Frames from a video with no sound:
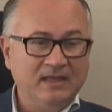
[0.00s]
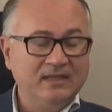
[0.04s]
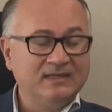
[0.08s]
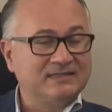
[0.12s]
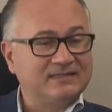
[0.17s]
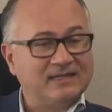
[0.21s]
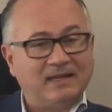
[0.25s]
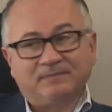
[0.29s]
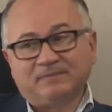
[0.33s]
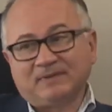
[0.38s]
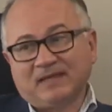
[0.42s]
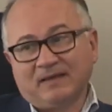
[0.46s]

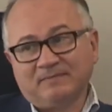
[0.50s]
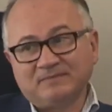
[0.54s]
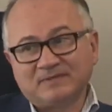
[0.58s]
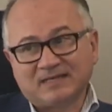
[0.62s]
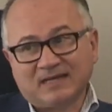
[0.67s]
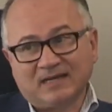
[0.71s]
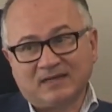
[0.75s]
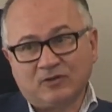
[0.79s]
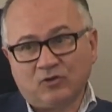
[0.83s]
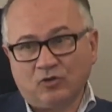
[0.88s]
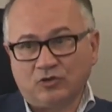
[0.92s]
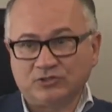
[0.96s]
Sometimes
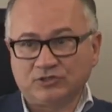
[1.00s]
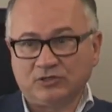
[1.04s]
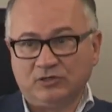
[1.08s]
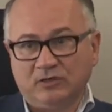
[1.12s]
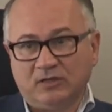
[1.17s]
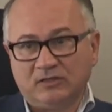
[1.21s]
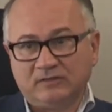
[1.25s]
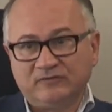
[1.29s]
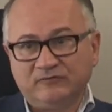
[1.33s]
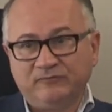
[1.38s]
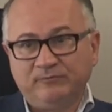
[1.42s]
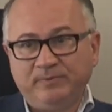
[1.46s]
can cause a
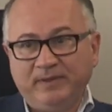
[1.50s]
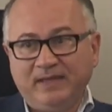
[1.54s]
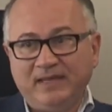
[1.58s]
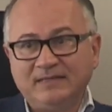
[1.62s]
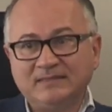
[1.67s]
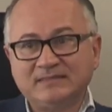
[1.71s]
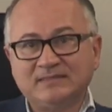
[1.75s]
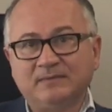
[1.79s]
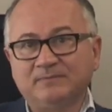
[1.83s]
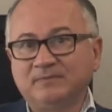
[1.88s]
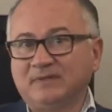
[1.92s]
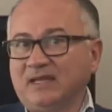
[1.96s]
lot of pain,
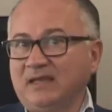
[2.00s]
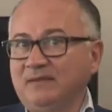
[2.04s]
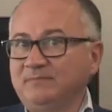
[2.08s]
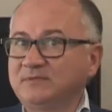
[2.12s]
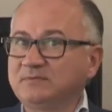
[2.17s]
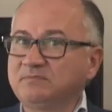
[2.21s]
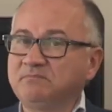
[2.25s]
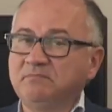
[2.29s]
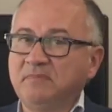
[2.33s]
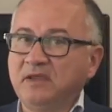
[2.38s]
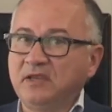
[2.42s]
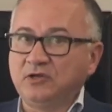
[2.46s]

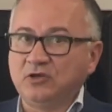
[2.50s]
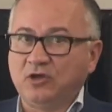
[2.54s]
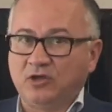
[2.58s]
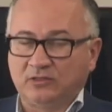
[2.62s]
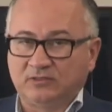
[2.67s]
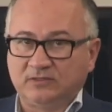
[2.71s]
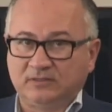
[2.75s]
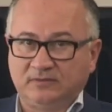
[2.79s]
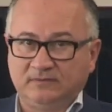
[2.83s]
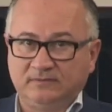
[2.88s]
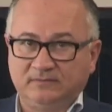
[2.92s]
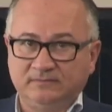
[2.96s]
sometimes may
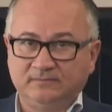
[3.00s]
not.